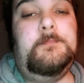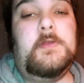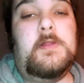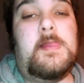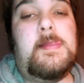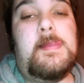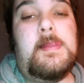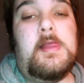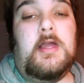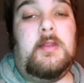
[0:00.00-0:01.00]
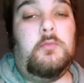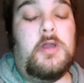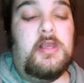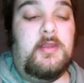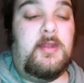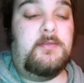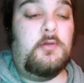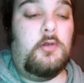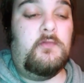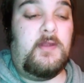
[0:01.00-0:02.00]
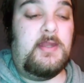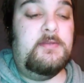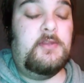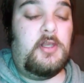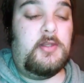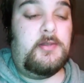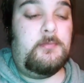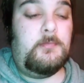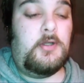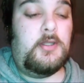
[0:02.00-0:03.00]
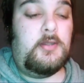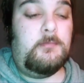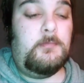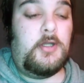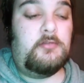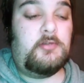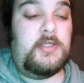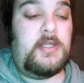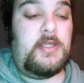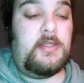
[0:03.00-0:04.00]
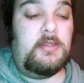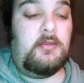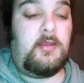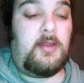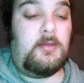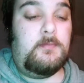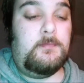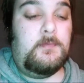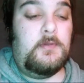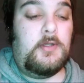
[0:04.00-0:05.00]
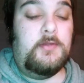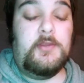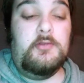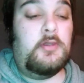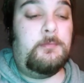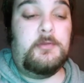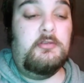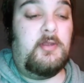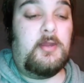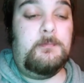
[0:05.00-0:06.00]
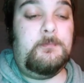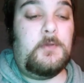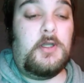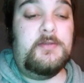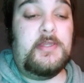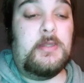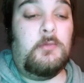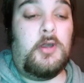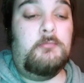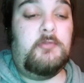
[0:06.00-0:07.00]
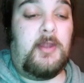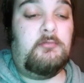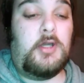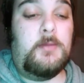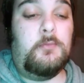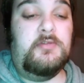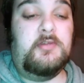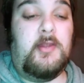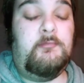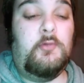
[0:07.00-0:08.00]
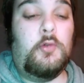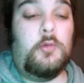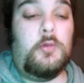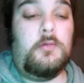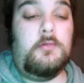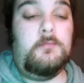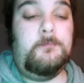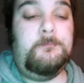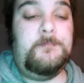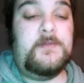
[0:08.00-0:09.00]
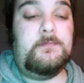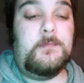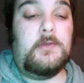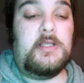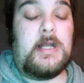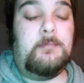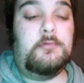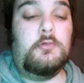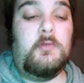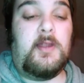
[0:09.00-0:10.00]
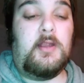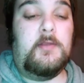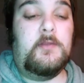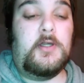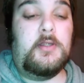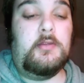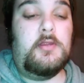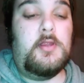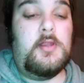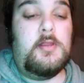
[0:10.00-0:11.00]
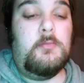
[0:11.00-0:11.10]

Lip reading: dulling my migraine headaches. I don't abuse them. I take I'm prescribed, which is 4 capsules a night, which is obviously 20mg.